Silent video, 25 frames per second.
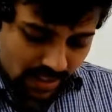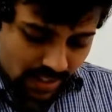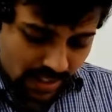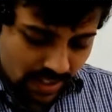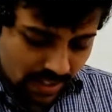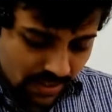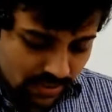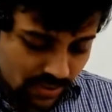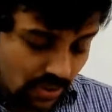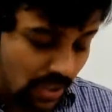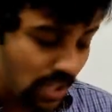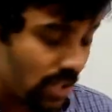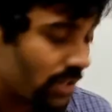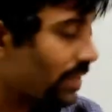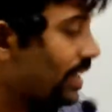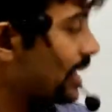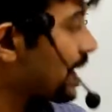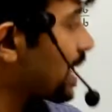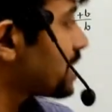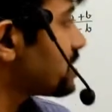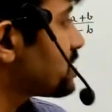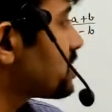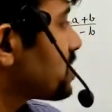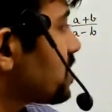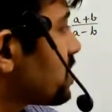So required
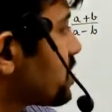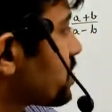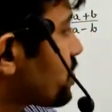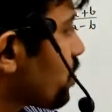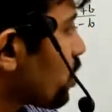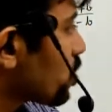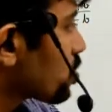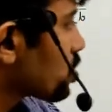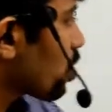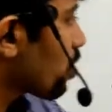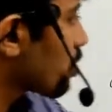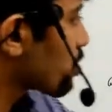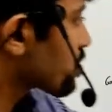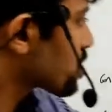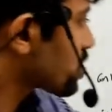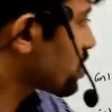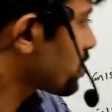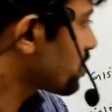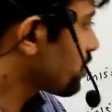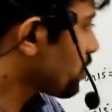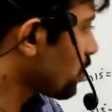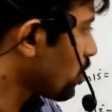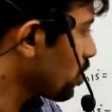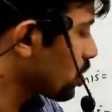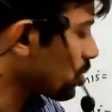answer is fourth
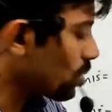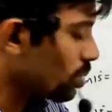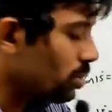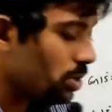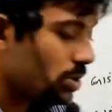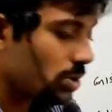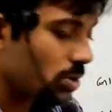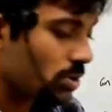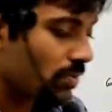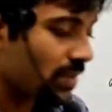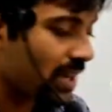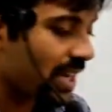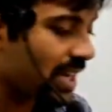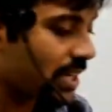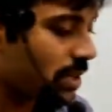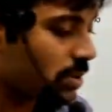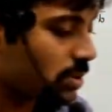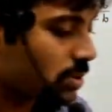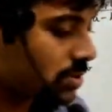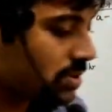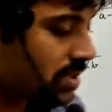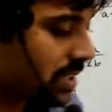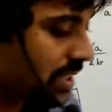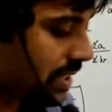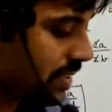option. 4 root 2 by
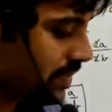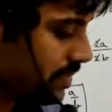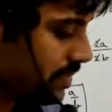root 3.